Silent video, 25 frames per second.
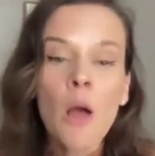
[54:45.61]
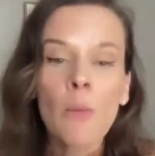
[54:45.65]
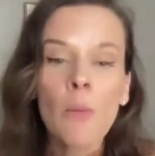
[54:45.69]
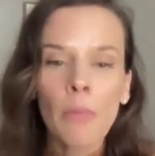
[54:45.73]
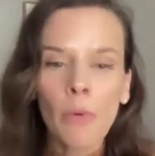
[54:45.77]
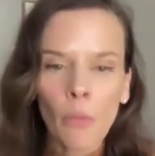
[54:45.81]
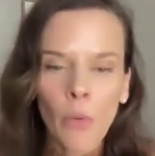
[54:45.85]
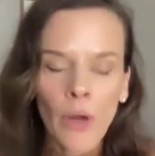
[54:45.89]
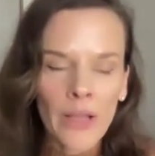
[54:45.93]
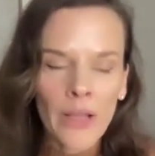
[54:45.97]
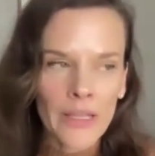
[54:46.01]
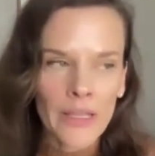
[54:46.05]

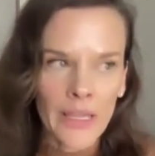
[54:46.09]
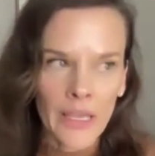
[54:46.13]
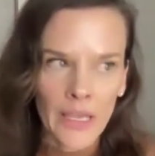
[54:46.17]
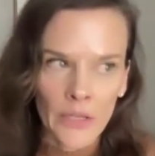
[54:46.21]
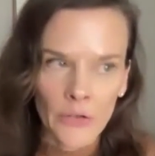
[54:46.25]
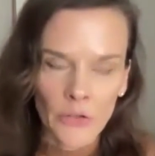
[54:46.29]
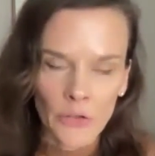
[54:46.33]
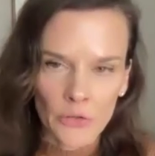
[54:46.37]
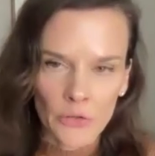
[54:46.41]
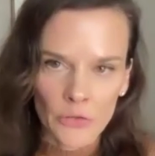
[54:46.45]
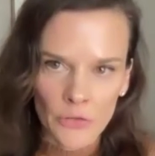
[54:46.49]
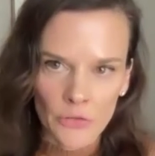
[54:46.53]
But what
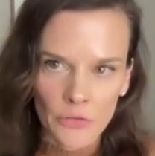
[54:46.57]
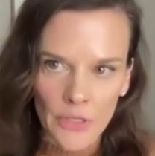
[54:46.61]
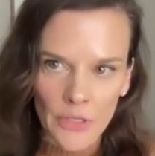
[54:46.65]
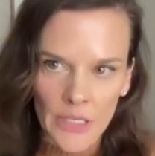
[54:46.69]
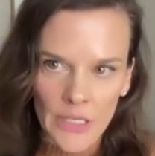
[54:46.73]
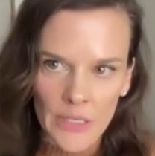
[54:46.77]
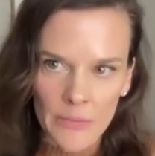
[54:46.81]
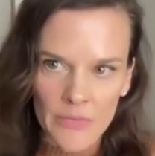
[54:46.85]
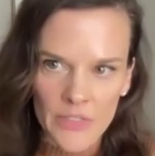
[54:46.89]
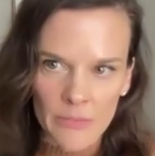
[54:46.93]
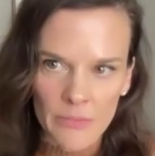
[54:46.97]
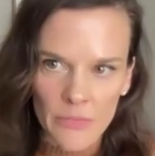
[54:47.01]
can you do to
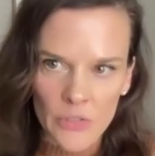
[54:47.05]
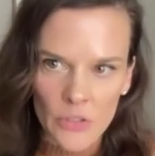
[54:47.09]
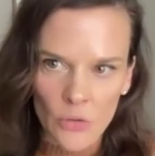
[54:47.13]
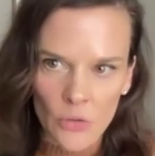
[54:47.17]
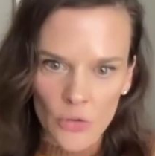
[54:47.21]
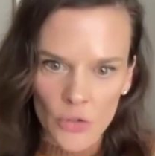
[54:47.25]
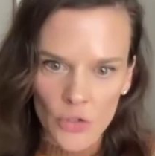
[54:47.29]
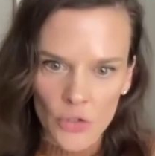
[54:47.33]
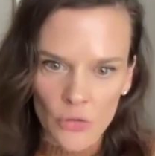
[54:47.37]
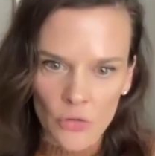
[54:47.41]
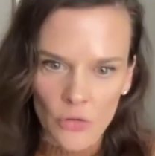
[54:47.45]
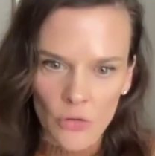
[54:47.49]
keep some
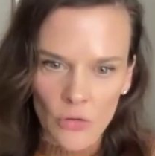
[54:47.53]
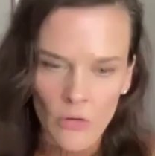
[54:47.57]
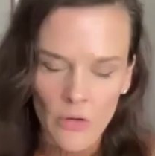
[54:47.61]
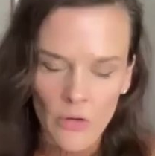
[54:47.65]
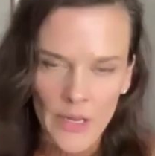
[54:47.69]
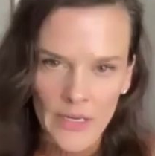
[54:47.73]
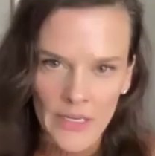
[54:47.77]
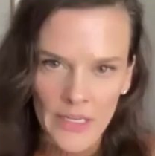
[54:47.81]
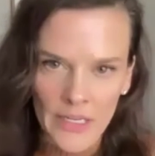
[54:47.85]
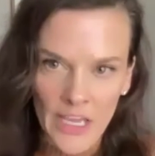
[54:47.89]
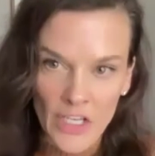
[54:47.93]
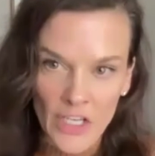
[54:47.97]
social
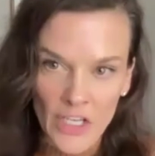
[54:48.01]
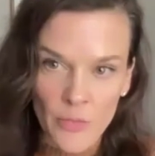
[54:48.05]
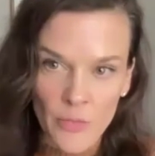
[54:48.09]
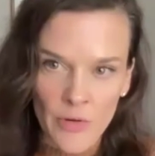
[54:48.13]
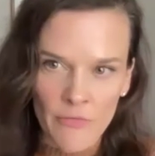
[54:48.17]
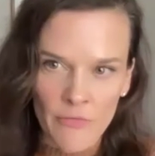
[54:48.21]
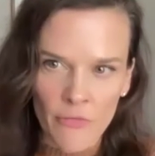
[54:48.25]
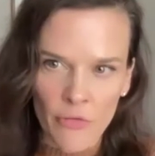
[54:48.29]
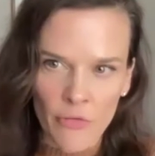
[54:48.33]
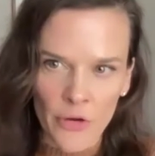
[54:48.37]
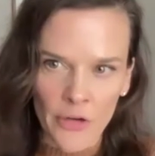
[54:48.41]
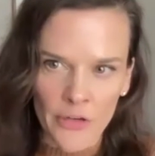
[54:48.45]

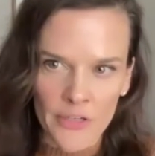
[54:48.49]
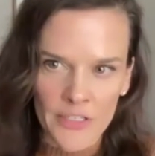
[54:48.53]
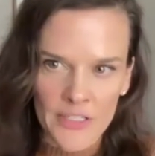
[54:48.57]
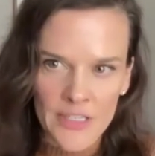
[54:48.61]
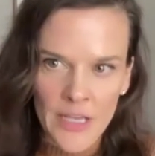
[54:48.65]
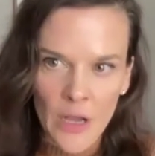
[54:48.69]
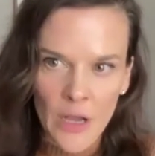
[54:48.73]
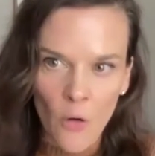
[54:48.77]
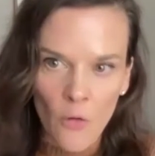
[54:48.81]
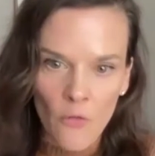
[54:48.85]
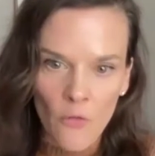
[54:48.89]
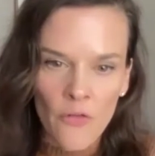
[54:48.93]
engagement for
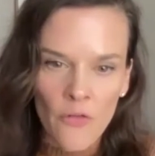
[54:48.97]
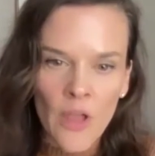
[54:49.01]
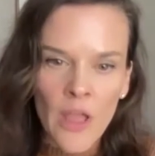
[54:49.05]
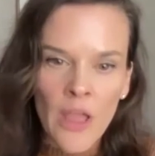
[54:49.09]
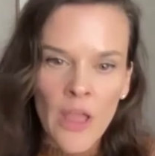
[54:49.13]
yourself?